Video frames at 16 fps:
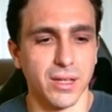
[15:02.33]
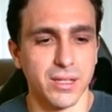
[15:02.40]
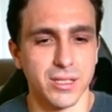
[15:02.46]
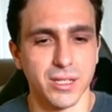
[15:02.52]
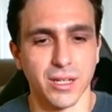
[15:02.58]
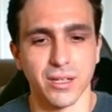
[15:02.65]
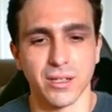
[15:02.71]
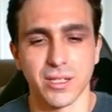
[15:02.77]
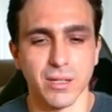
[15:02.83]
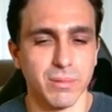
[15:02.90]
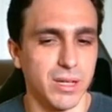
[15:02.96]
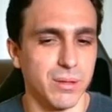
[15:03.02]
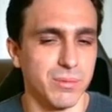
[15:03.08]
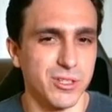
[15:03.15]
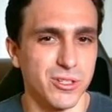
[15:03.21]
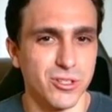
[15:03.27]
it's like
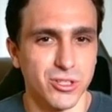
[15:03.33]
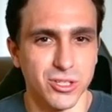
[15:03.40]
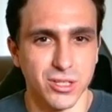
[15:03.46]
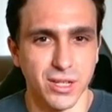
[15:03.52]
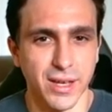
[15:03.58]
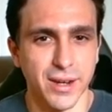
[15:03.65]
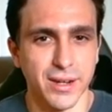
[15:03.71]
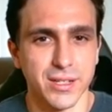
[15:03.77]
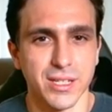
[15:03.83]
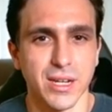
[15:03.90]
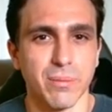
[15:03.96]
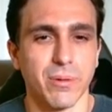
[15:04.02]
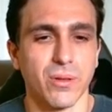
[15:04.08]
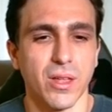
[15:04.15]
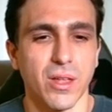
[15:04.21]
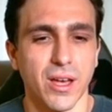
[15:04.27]
sometimes you just got to
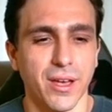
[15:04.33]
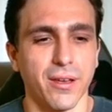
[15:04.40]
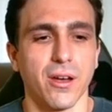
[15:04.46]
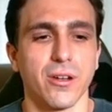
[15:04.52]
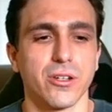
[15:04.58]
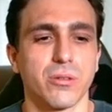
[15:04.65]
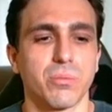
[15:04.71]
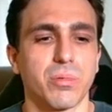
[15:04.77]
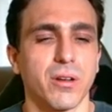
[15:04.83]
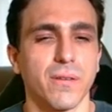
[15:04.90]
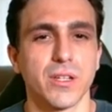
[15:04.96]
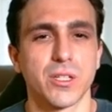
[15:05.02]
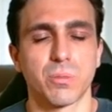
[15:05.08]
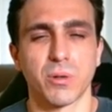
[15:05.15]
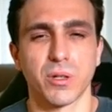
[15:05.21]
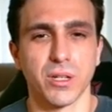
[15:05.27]
stop relying on your
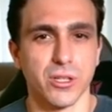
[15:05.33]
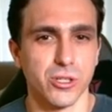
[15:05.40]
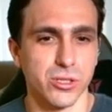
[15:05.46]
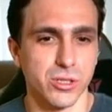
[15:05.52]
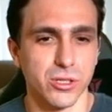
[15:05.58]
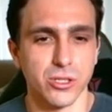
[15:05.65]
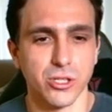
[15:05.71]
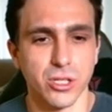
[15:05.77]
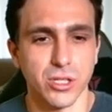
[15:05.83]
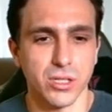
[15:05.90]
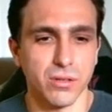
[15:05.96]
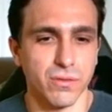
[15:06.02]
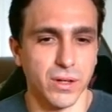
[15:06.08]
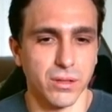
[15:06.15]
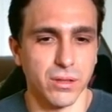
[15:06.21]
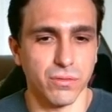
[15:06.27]
previous predictions to
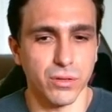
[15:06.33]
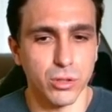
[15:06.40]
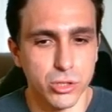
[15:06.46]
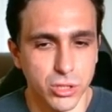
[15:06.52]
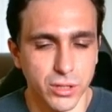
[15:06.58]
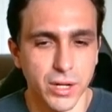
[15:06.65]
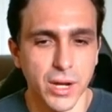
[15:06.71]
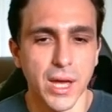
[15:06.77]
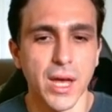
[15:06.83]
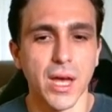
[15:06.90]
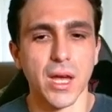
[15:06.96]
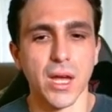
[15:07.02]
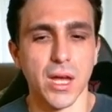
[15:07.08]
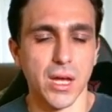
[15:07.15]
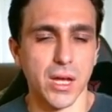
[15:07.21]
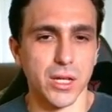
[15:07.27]
justify the future.
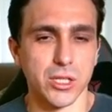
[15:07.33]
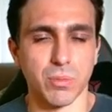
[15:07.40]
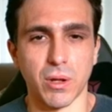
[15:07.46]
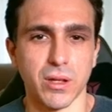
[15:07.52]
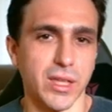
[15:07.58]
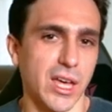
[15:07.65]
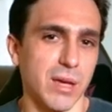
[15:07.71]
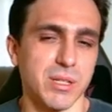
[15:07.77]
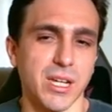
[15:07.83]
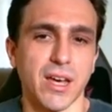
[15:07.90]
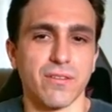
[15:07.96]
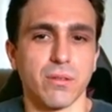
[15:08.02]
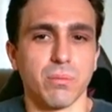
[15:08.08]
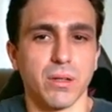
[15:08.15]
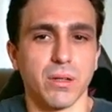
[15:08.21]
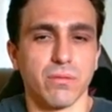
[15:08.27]
Small caps
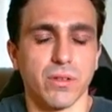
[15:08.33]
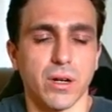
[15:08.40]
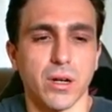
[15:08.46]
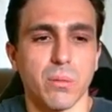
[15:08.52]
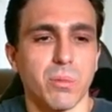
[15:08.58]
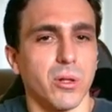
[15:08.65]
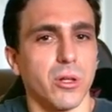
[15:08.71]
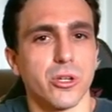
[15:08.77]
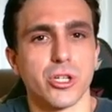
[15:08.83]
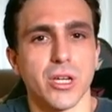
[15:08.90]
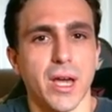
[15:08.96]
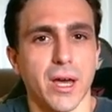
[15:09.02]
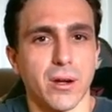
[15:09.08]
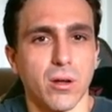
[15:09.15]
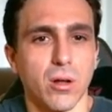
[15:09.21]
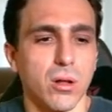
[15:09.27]
haven't been very bullish
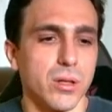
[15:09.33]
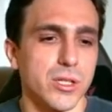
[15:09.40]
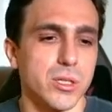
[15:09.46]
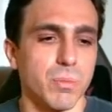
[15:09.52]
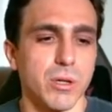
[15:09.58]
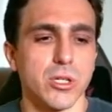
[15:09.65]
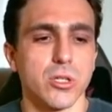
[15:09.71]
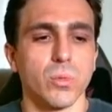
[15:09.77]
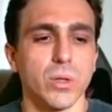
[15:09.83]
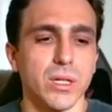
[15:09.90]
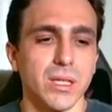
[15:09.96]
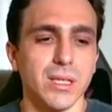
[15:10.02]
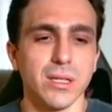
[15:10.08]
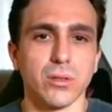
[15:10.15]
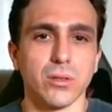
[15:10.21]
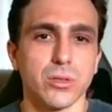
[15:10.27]
at all, especially with
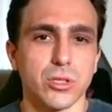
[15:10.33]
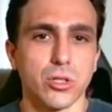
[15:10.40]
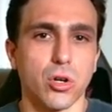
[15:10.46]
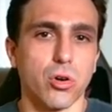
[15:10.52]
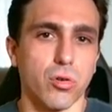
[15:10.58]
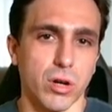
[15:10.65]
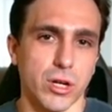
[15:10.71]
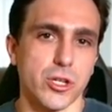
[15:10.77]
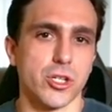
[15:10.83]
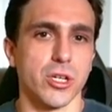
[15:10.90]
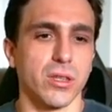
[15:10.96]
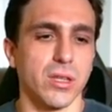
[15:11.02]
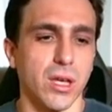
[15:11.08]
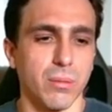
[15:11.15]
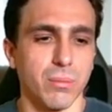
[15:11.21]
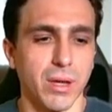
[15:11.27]
yields
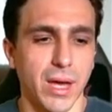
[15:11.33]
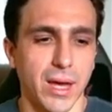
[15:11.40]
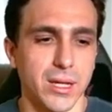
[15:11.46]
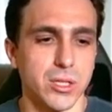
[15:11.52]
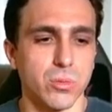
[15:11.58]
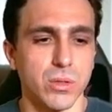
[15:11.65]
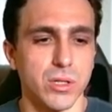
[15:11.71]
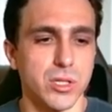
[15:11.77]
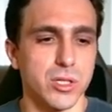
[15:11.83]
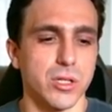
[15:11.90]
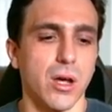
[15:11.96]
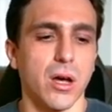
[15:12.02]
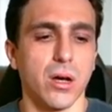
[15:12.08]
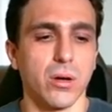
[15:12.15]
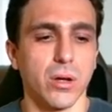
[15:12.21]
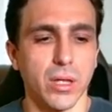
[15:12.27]
crushing them as we
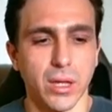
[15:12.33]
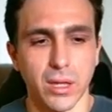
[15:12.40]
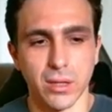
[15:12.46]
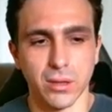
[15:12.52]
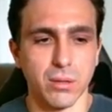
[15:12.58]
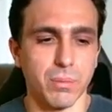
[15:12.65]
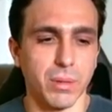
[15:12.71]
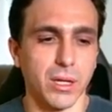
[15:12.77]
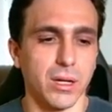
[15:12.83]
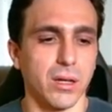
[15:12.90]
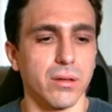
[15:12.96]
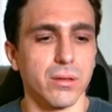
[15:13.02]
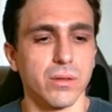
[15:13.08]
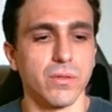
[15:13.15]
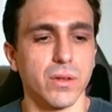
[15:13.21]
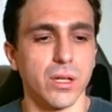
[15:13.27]
saw in the beginning
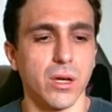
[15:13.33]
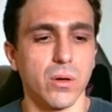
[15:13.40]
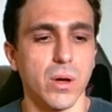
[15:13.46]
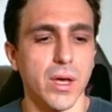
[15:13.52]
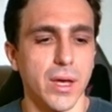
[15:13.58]
of the video.